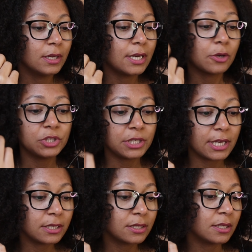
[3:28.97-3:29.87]

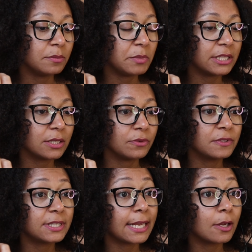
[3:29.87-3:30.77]
negotiation meeting with
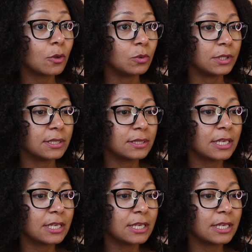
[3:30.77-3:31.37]
stakeholders,